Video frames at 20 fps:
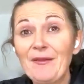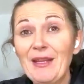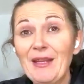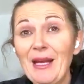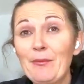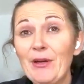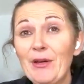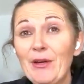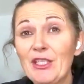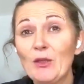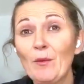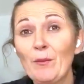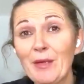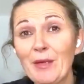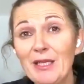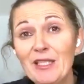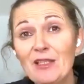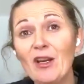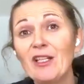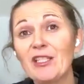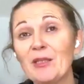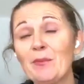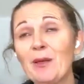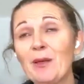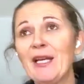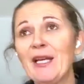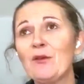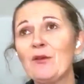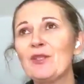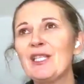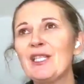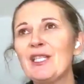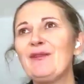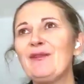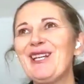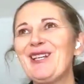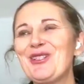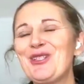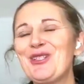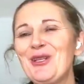that pressure when we started playing on TV,
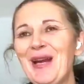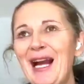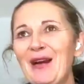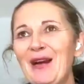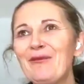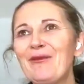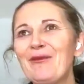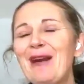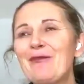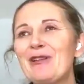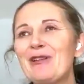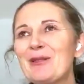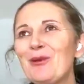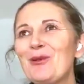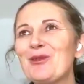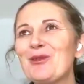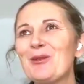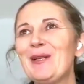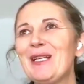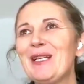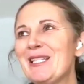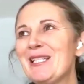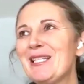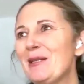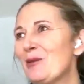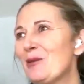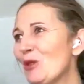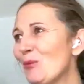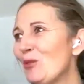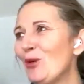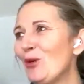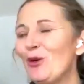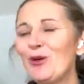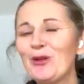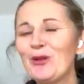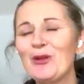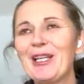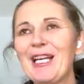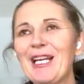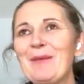because you have that responsibility to put on
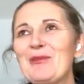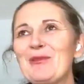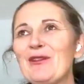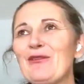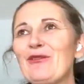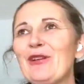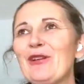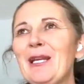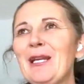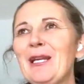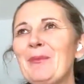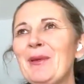good games of cricket.